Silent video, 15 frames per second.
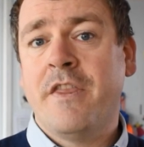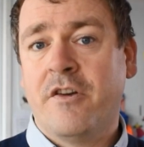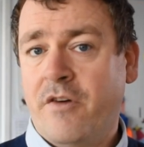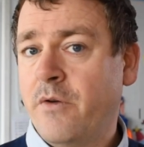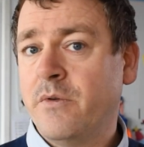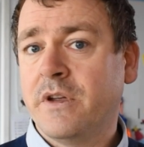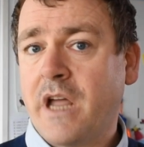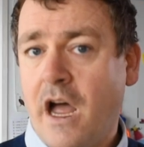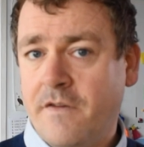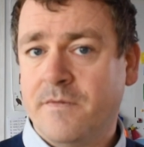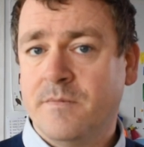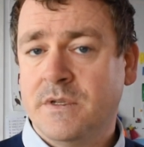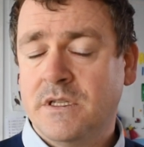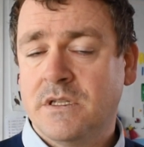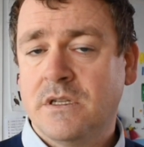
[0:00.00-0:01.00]
their own
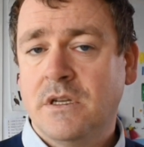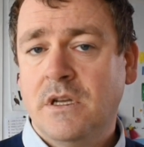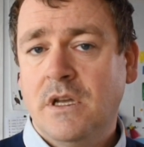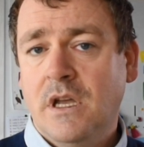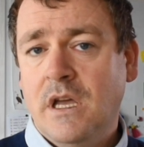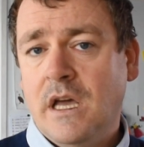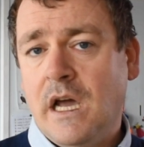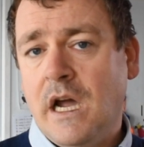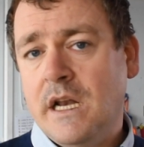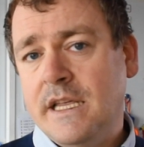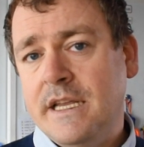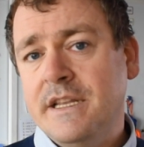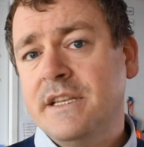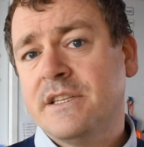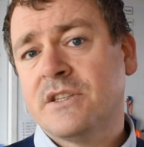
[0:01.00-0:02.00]
government. And
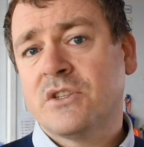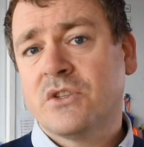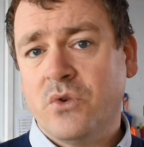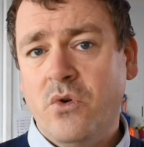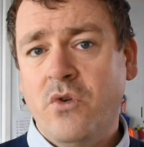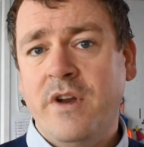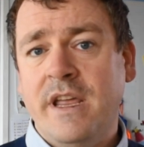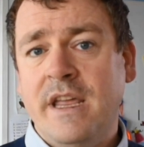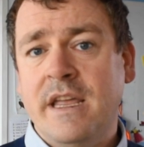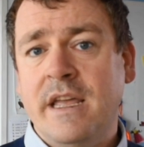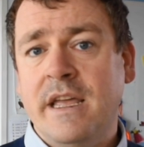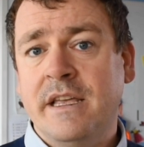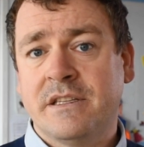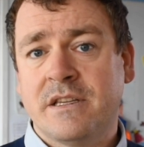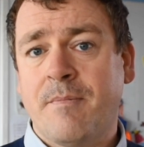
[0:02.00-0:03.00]
in this story
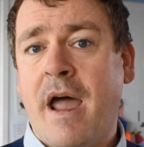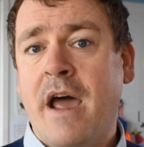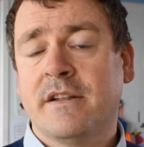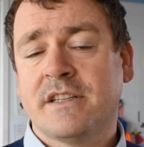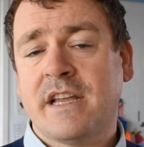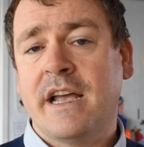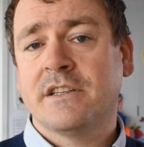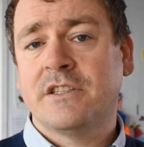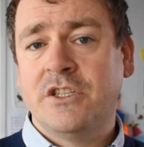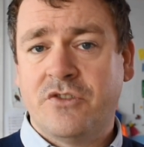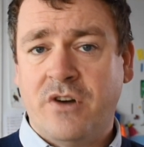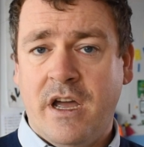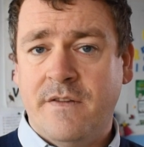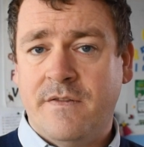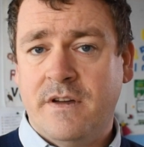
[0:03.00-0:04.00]
is about a taxi
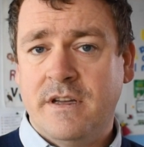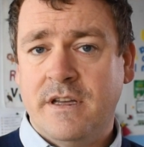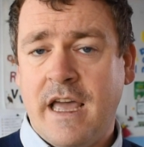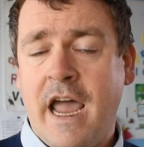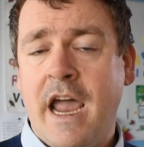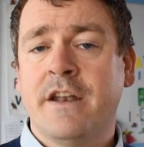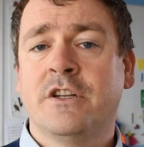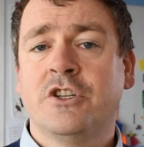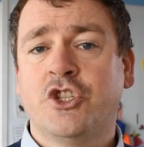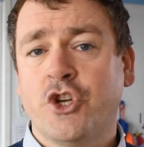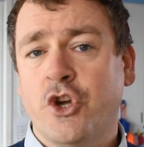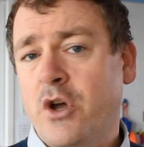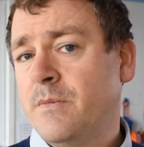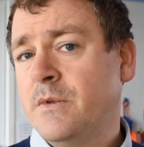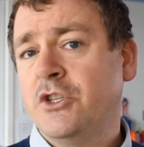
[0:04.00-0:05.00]
driver and a
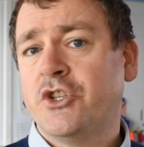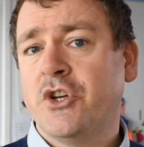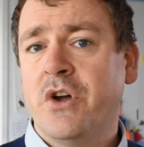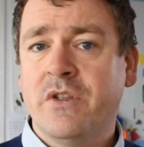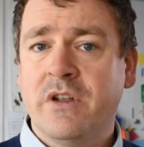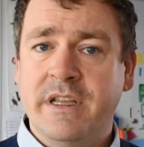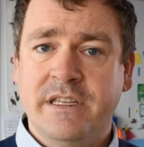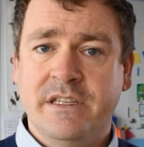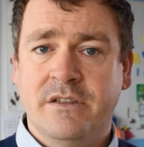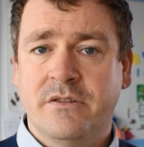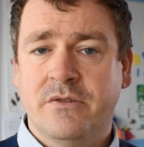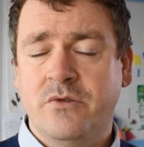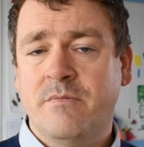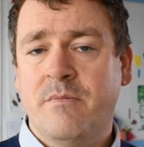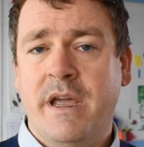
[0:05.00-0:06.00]
German journalist
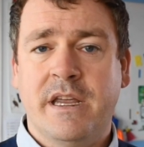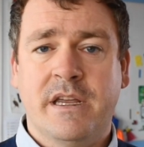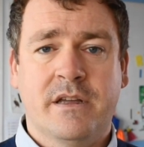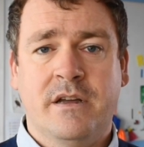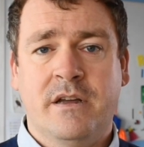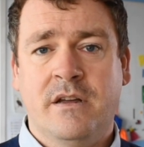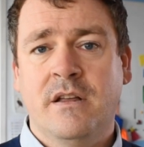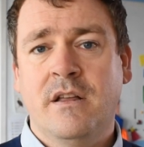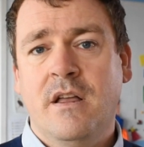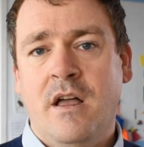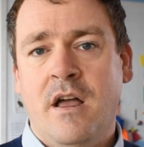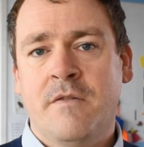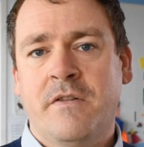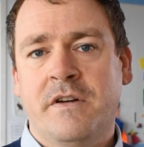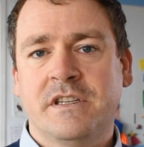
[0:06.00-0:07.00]
who make a
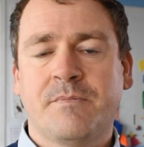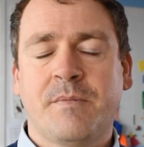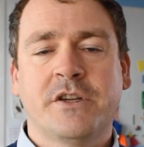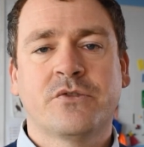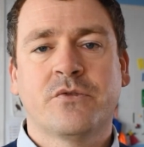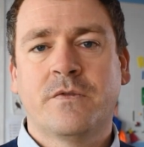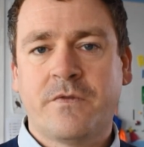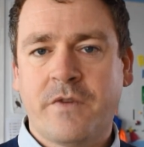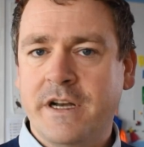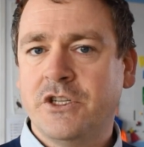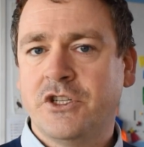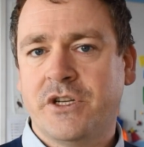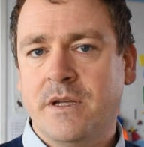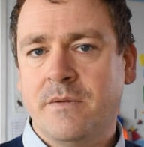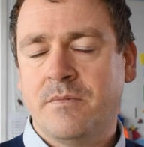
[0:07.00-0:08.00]
very special
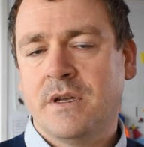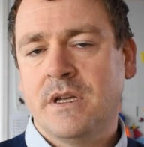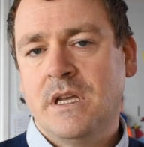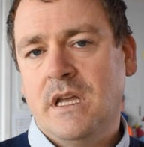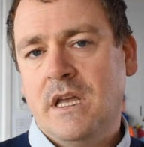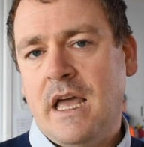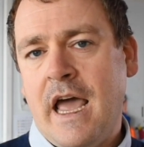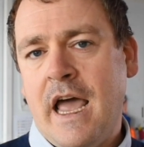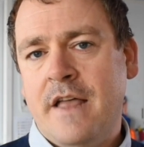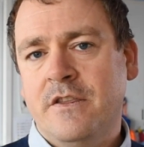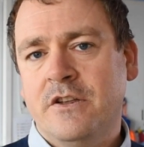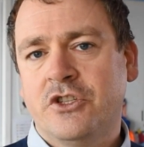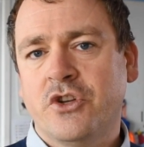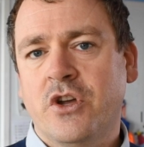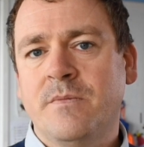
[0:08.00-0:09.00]
friendship. And
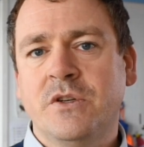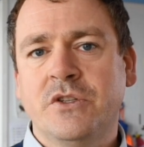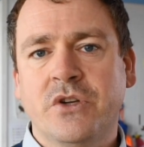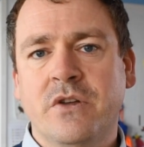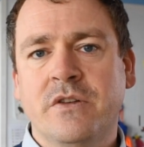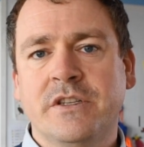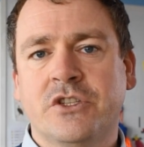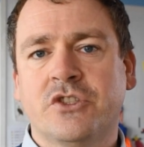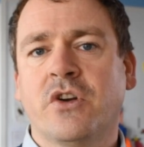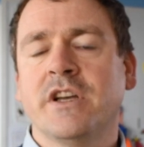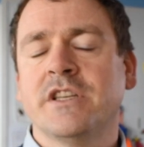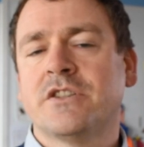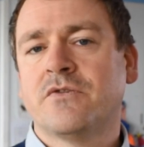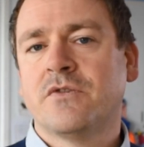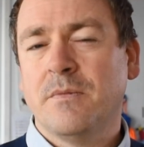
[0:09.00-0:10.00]
the German journalist
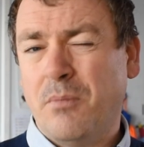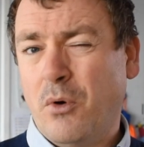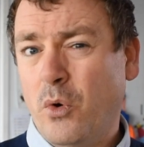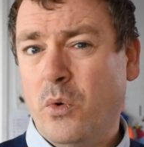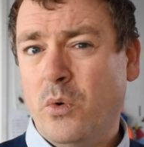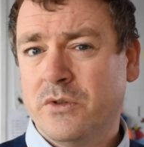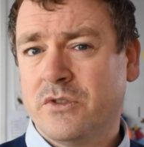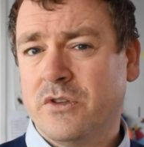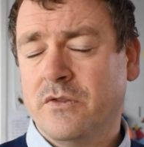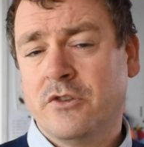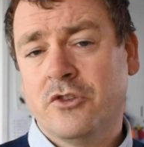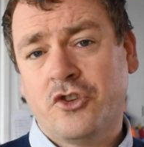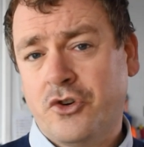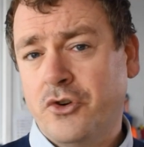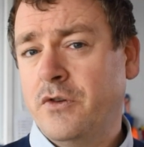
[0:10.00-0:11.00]
tries to report on
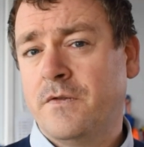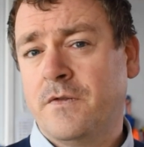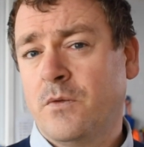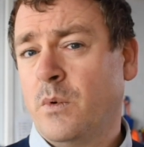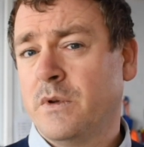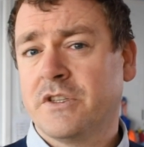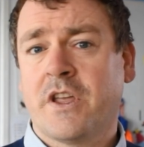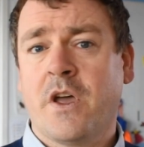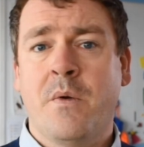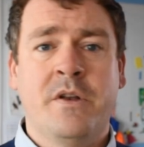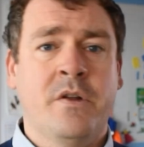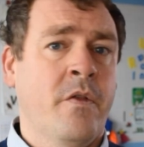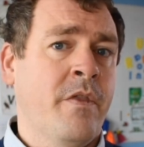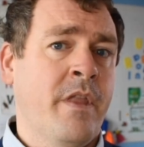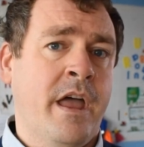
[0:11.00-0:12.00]
the truth of what's
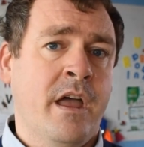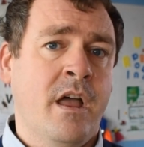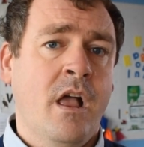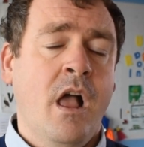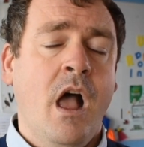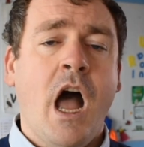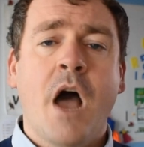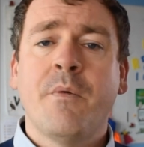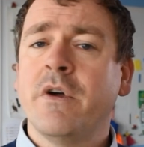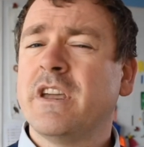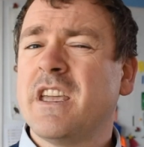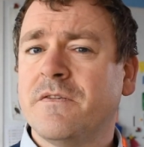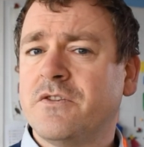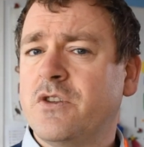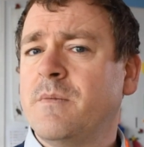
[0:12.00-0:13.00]
going on there. I won't
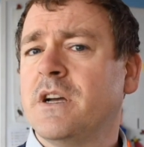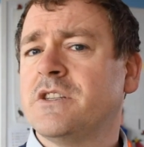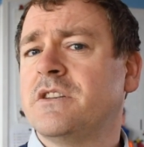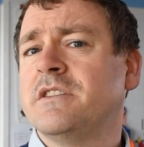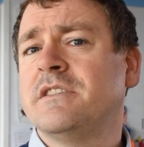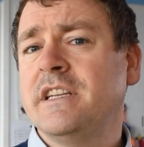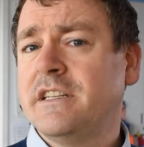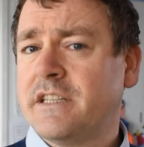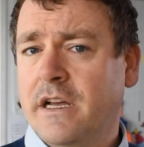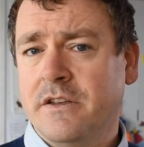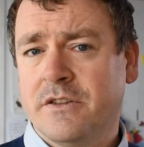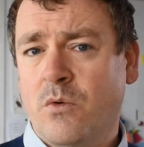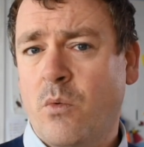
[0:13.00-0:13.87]
give too much of the details